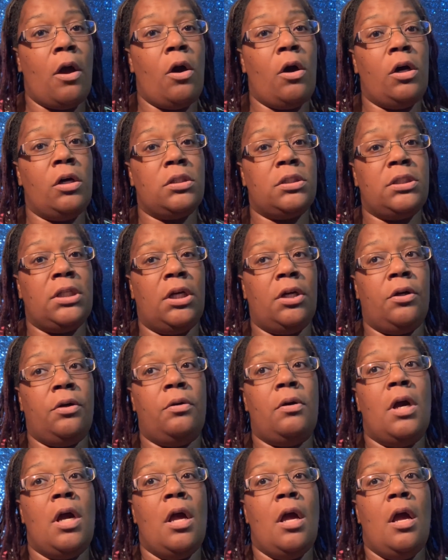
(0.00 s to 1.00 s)

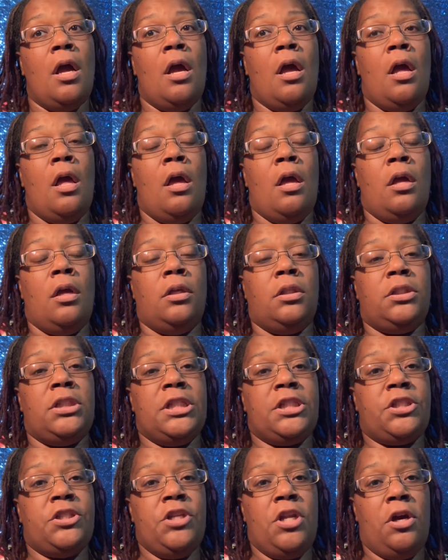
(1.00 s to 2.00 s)
Also,
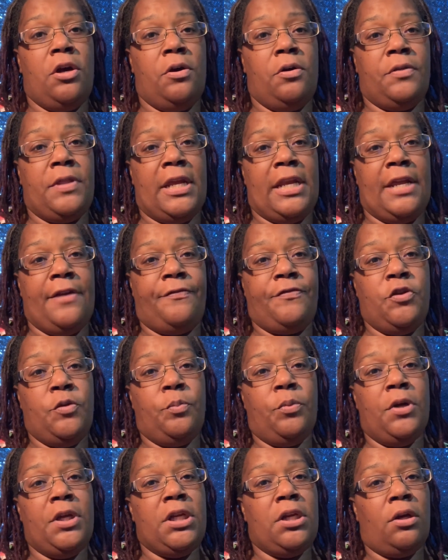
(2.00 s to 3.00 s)
just know that if you
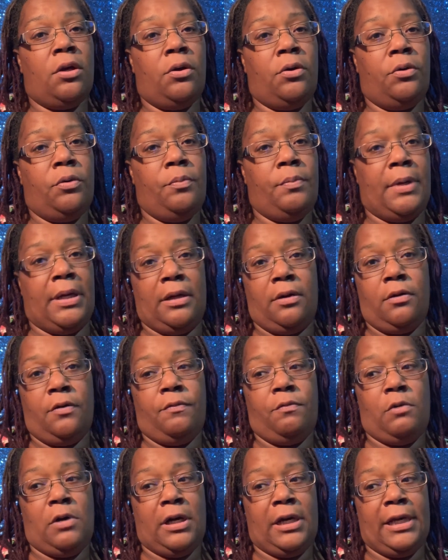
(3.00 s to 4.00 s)
bring your own bottle
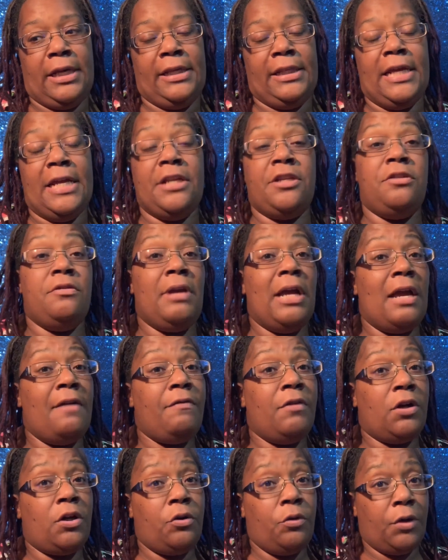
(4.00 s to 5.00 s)
of wine, they do
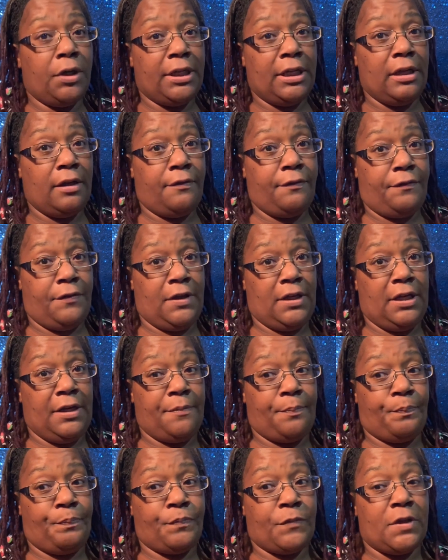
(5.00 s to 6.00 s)
have a corking fee.